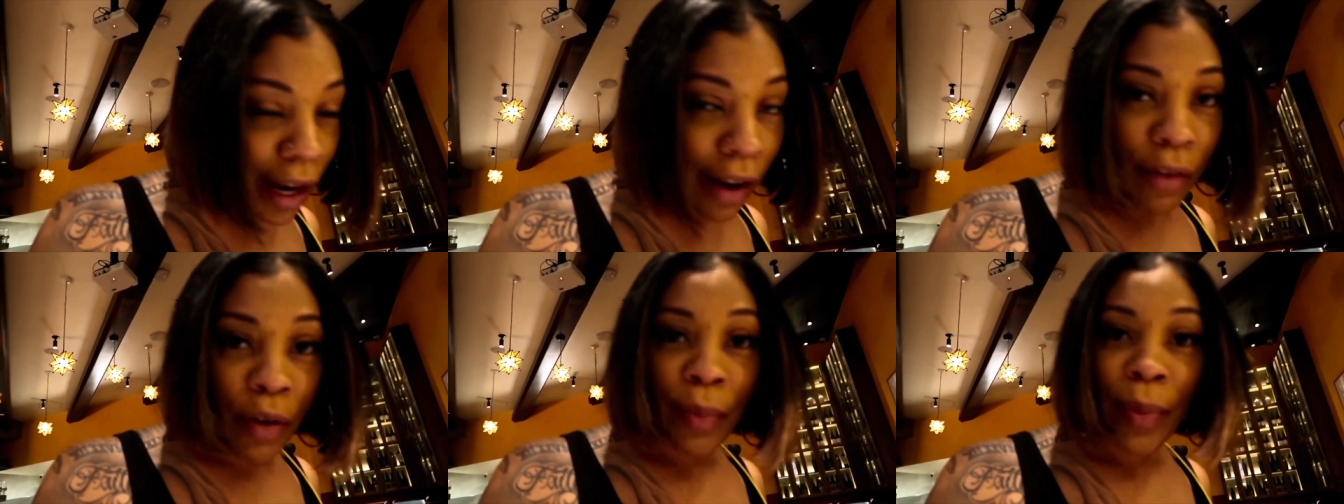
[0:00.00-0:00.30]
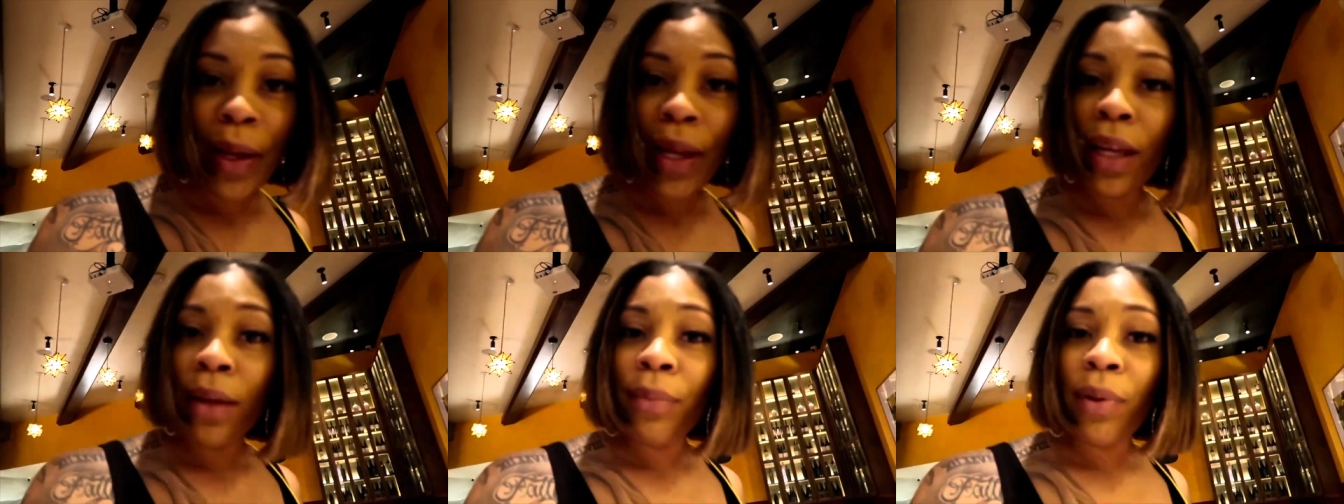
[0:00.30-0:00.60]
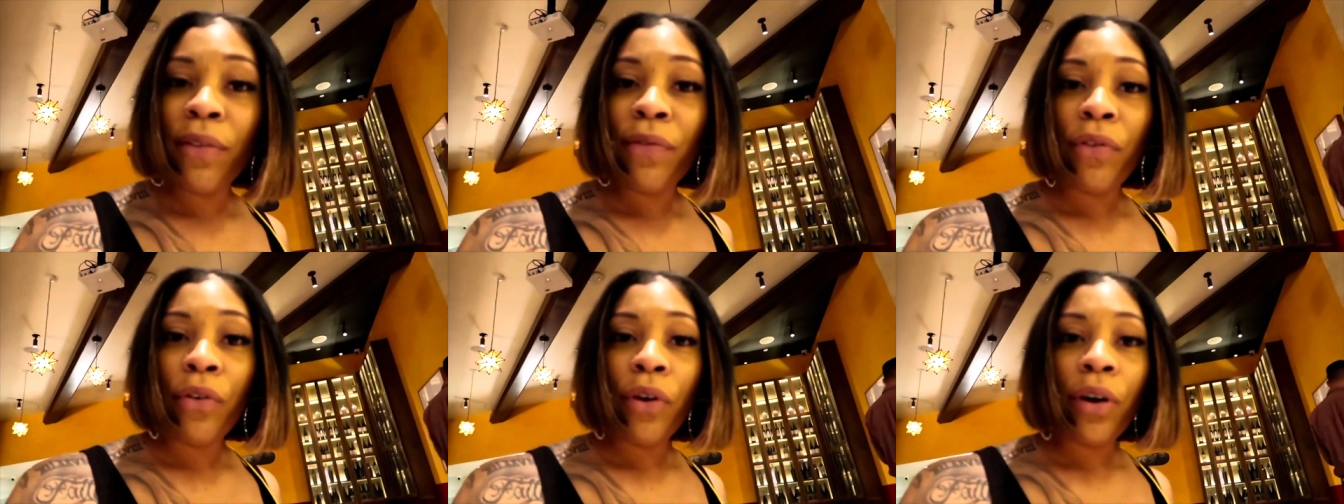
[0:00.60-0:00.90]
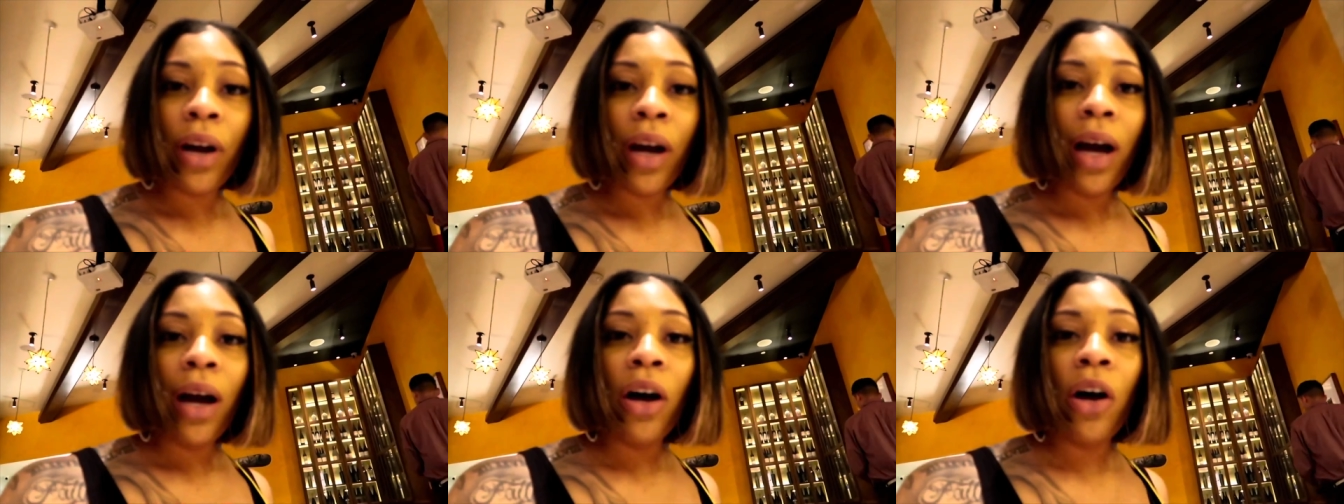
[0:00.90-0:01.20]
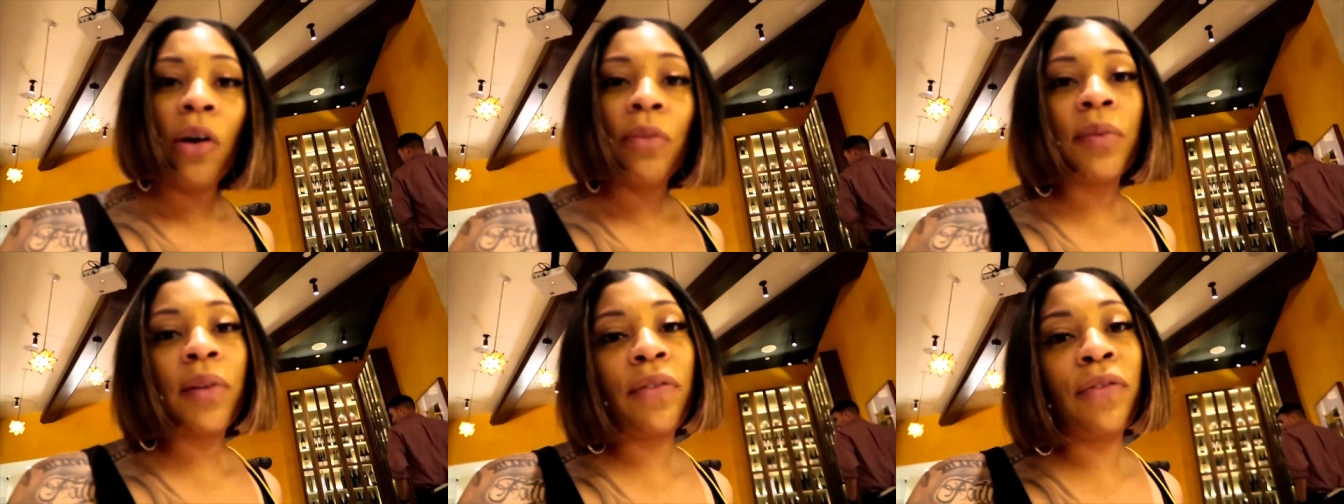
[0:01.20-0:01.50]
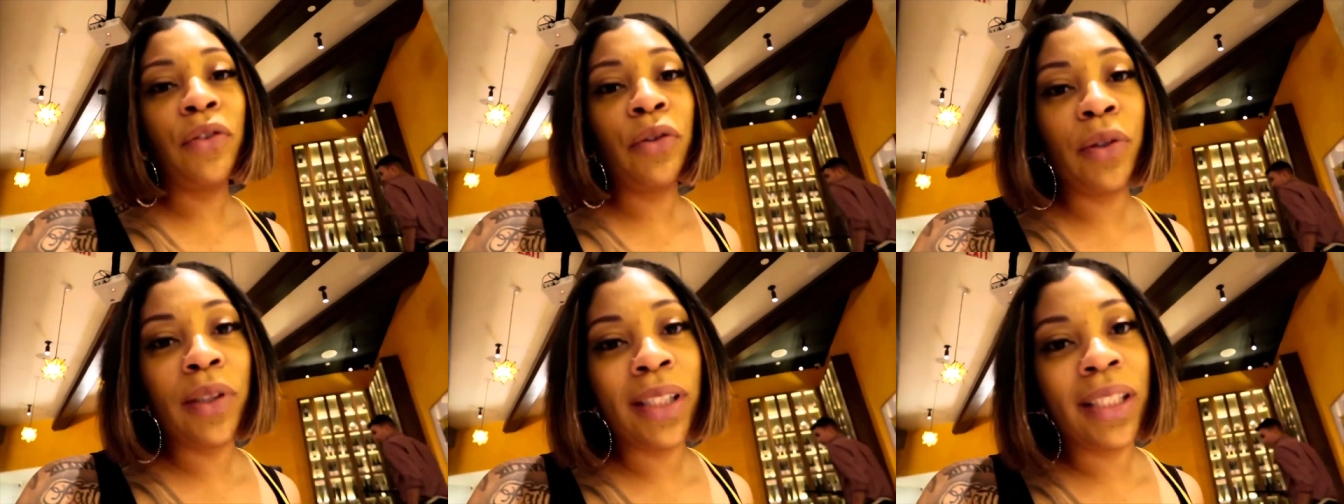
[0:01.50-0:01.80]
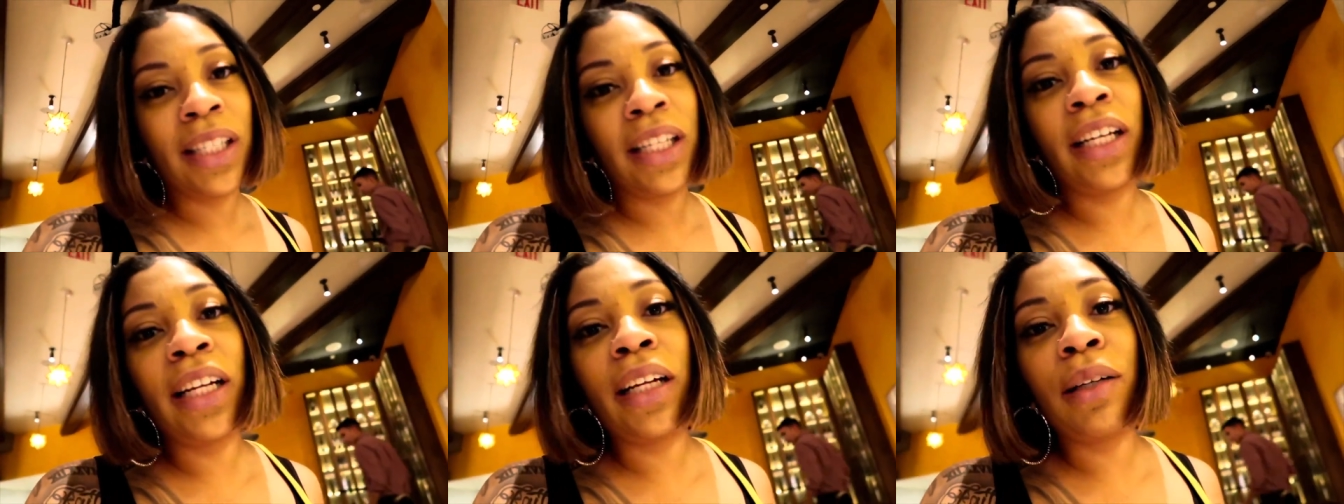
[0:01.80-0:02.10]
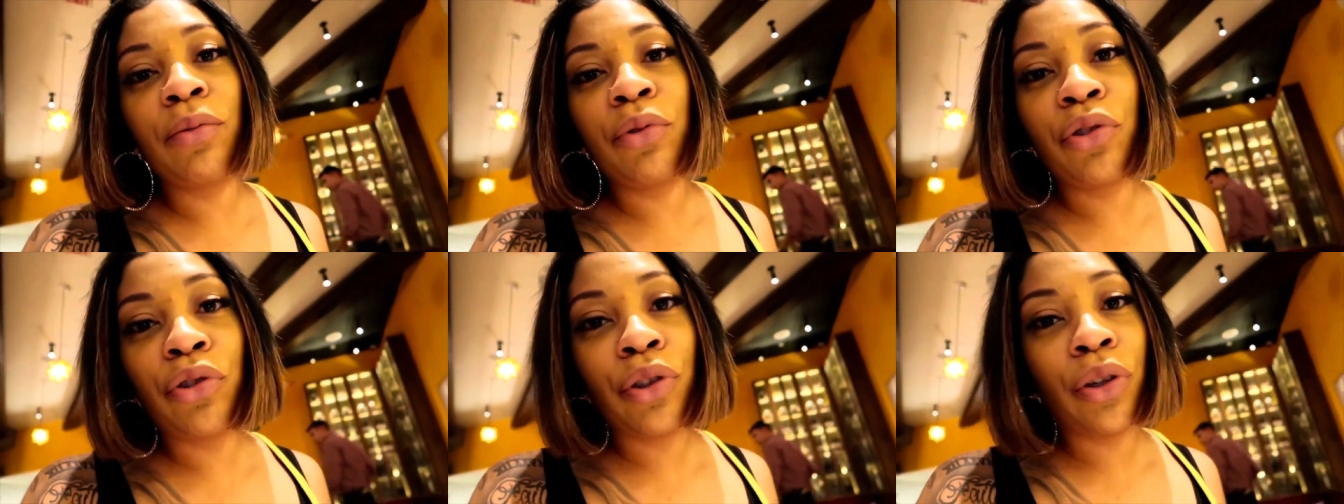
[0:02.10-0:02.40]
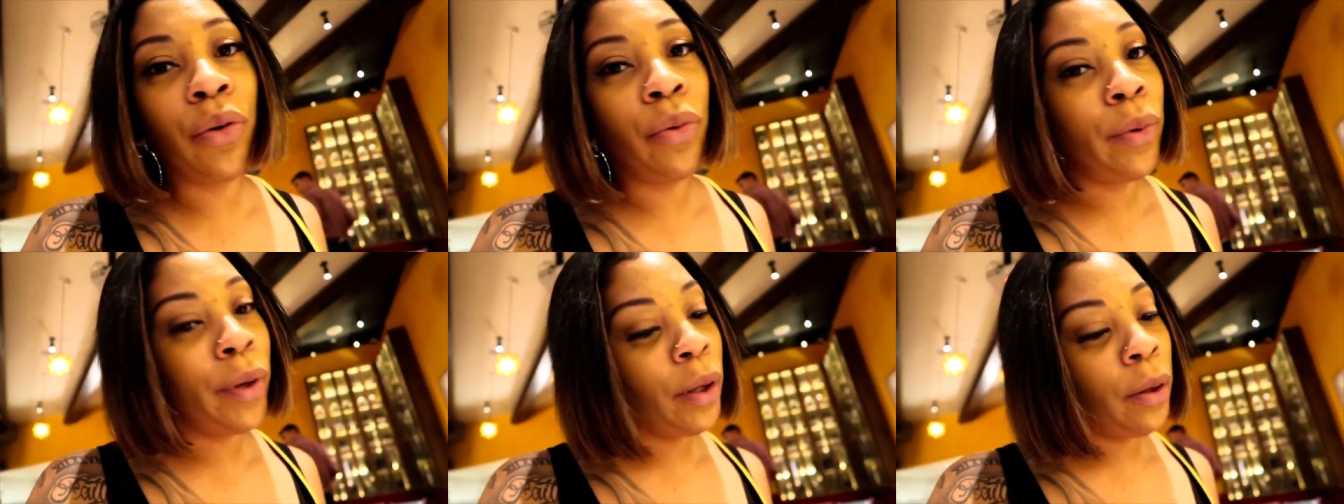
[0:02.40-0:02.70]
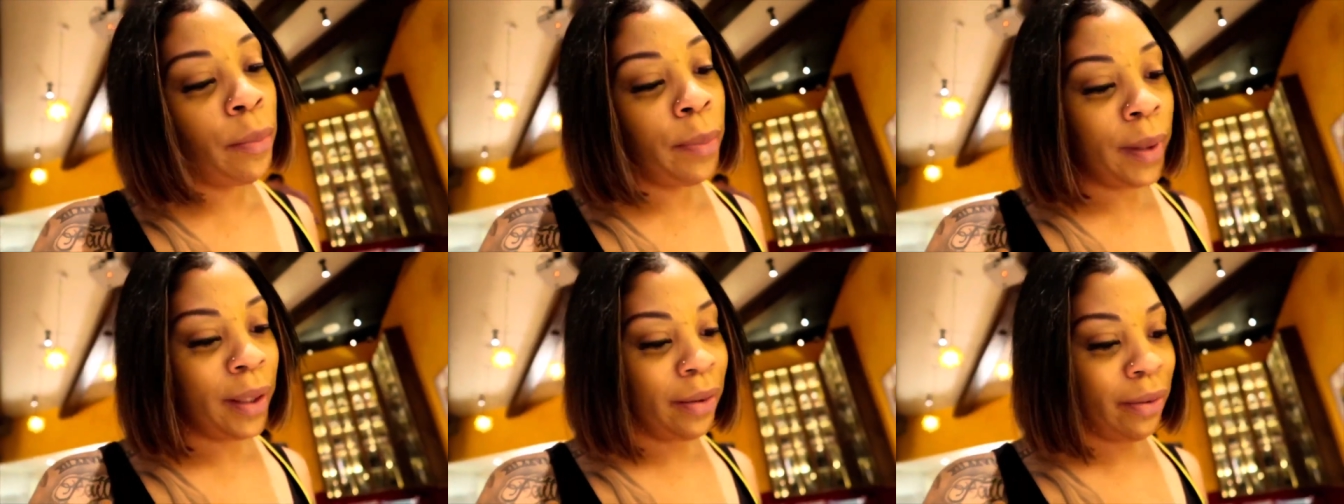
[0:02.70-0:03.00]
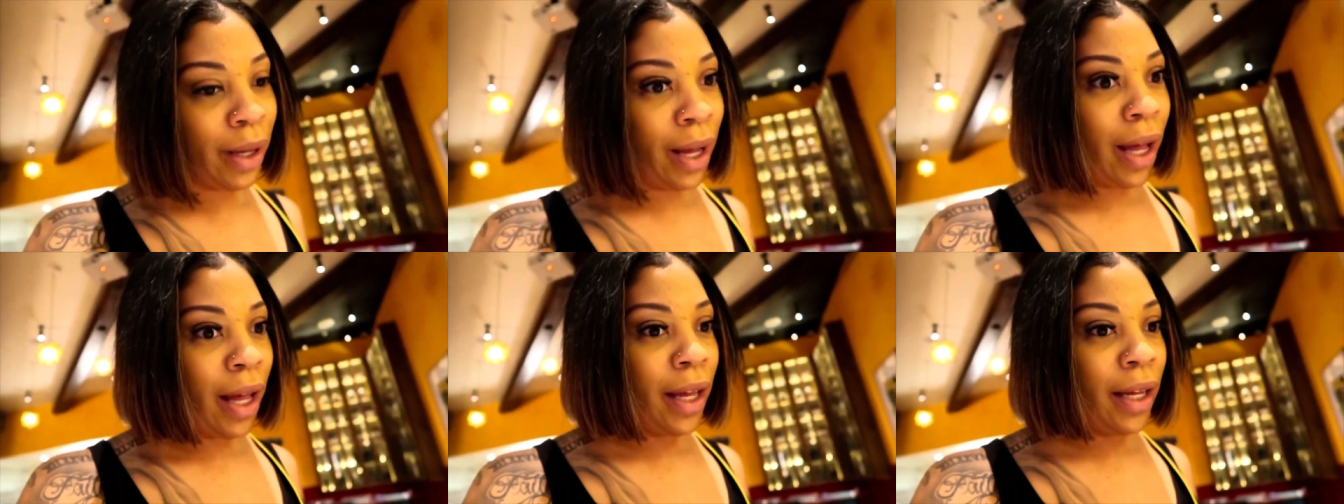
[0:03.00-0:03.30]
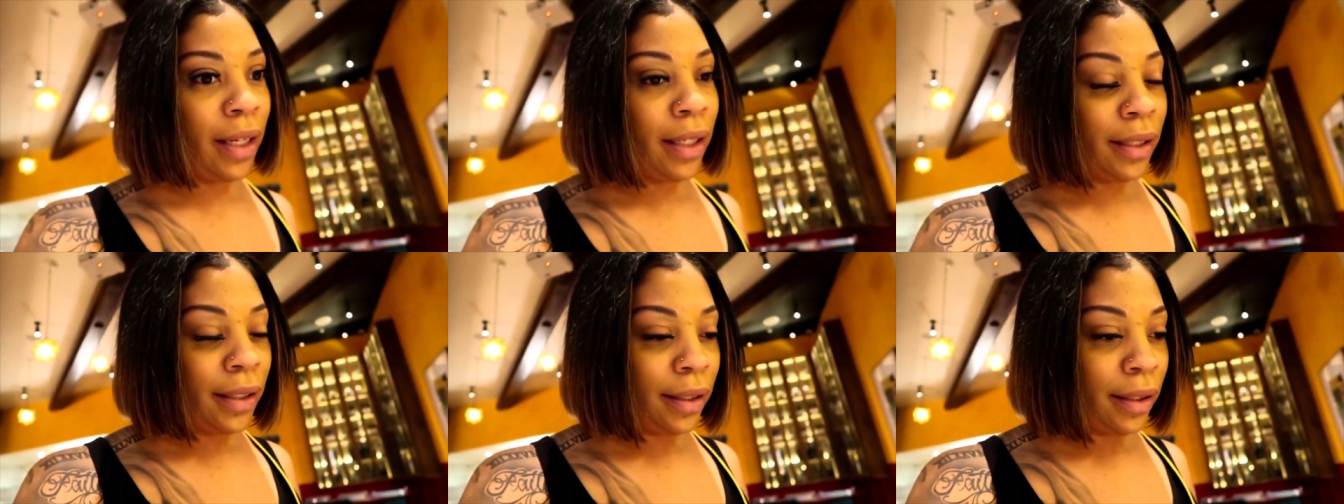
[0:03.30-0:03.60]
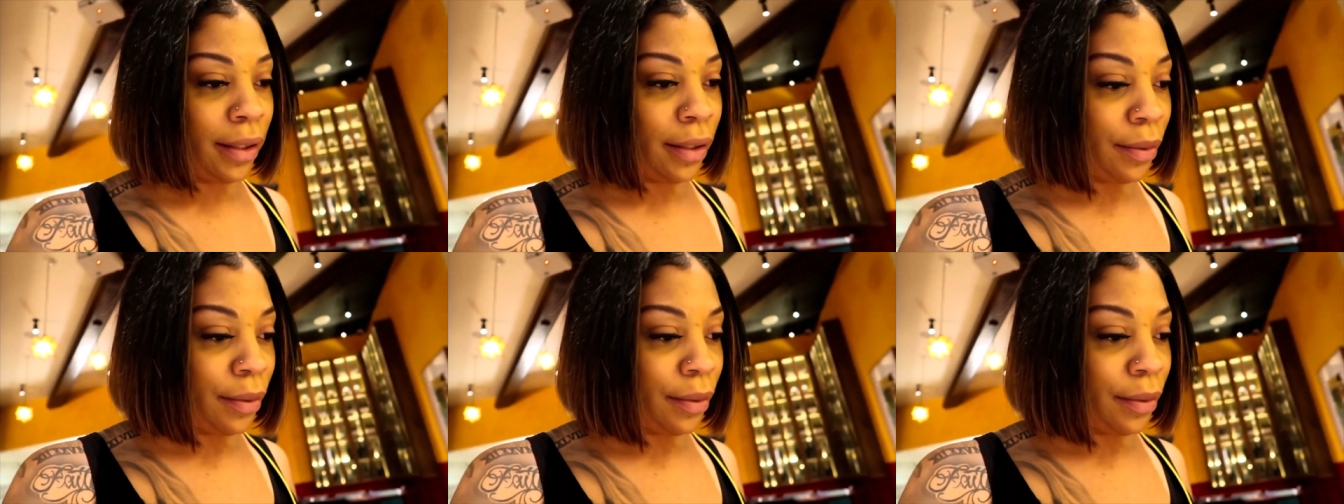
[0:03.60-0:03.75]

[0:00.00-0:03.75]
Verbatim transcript: never been here before. I hope the food is good. I'm sure it will be, you guys.